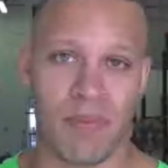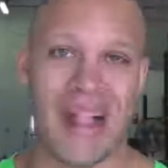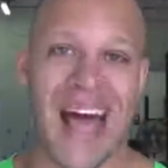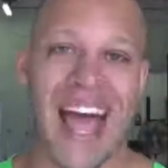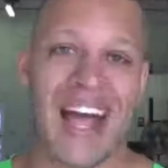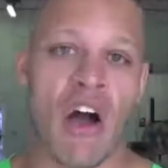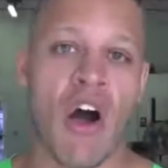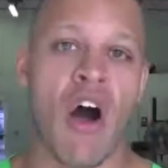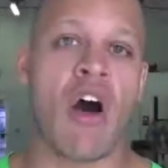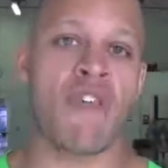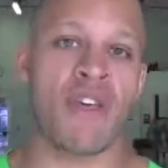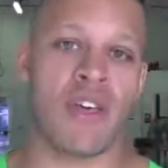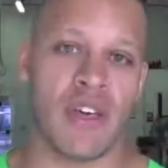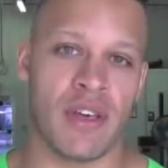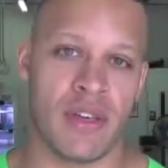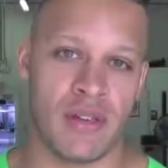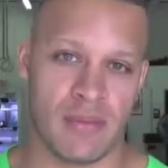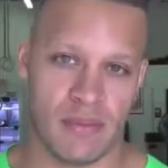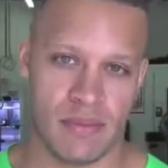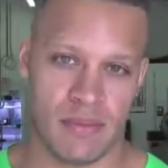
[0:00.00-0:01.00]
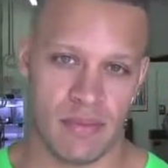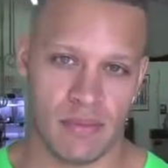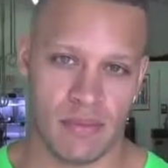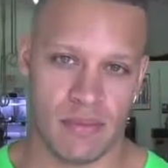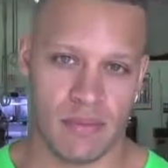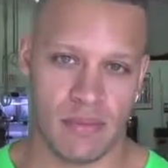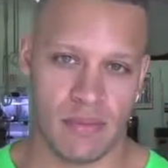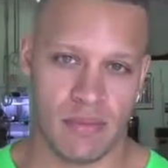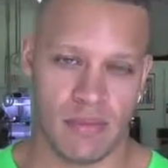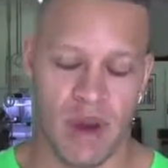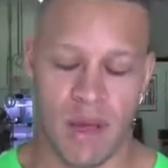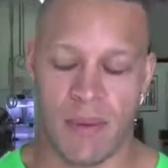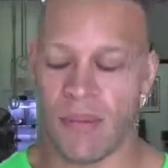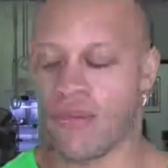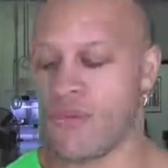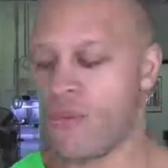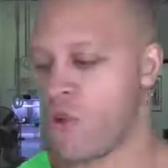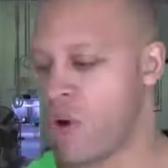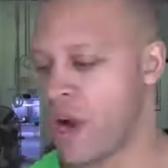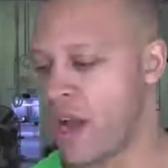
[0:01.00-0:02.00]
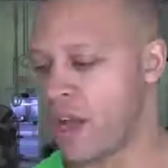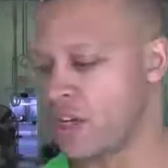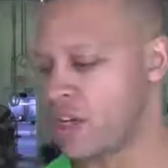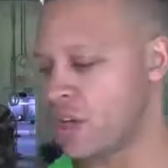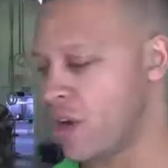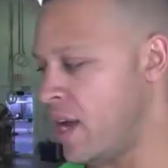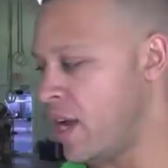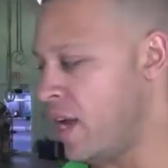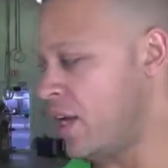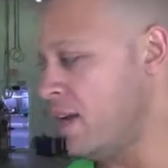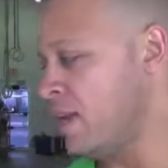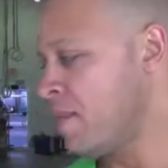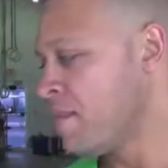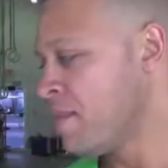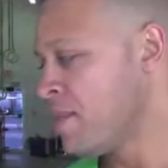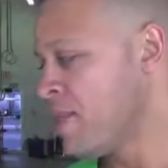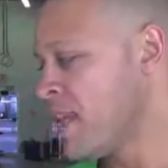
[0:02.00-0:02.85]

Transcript: black coffee right before I train.